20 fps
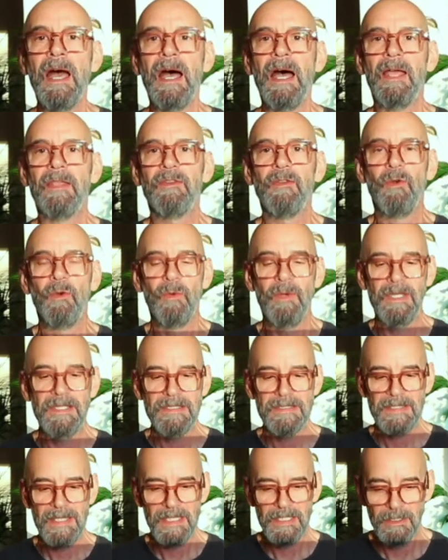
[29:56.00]
As
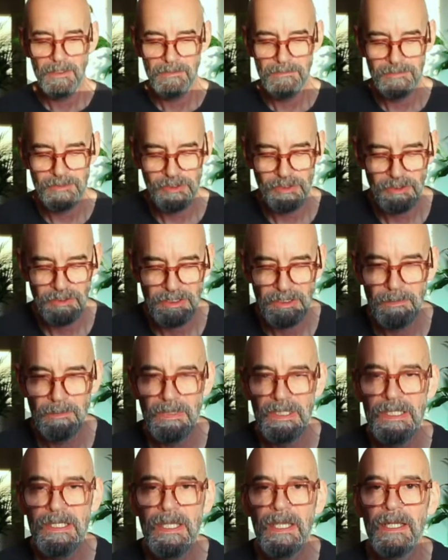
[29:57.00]
always, thank you for joining
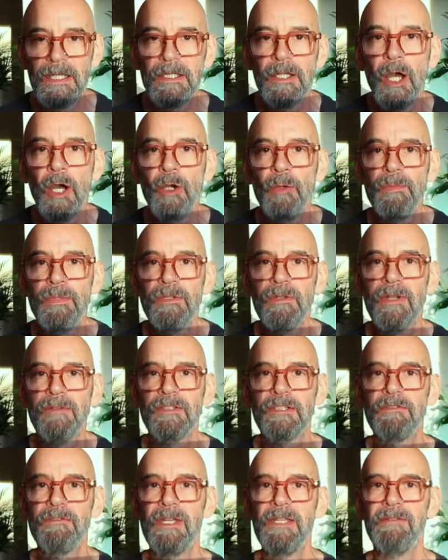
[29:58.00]
me. I hope you have
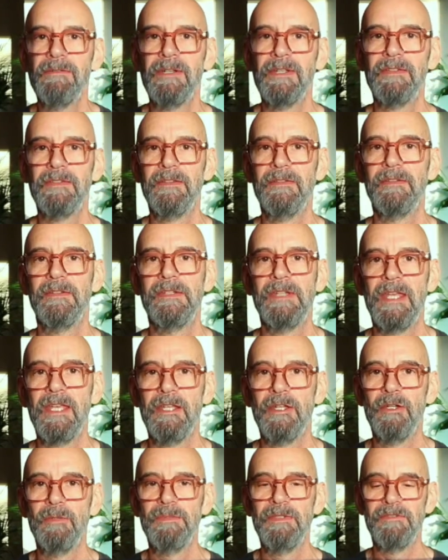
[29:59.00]
a great rest of the day.
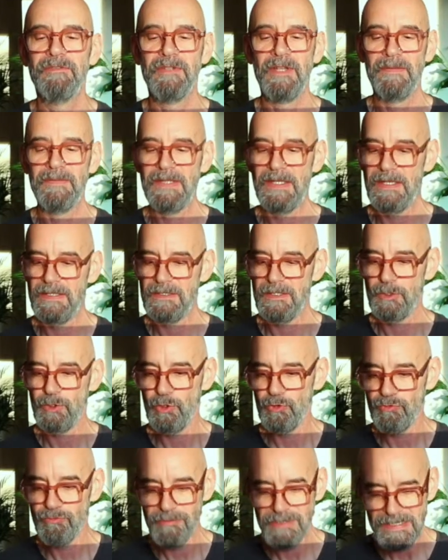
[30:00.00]
I hope you found that a
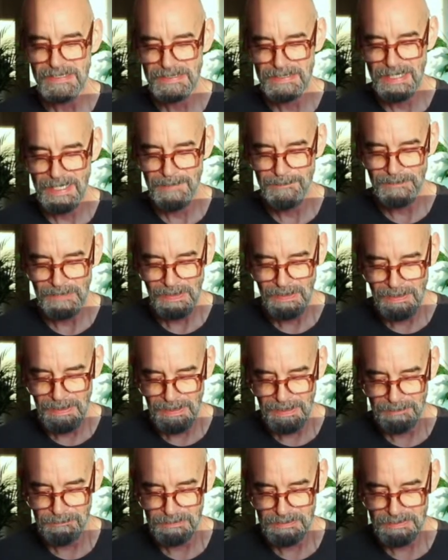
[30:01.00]
good reset.
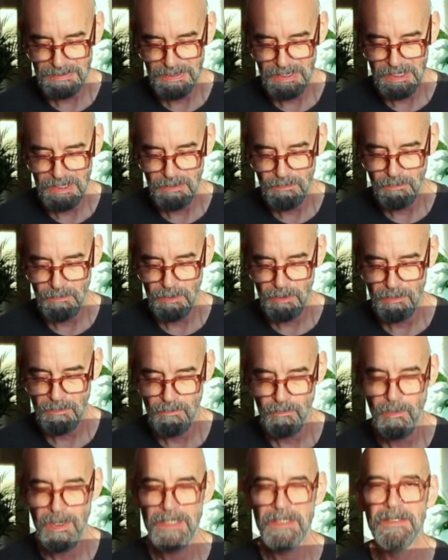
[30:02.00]
I will see you
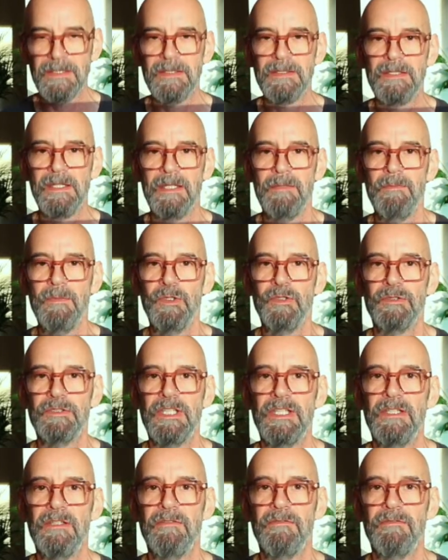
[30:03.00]
on Wednesday morning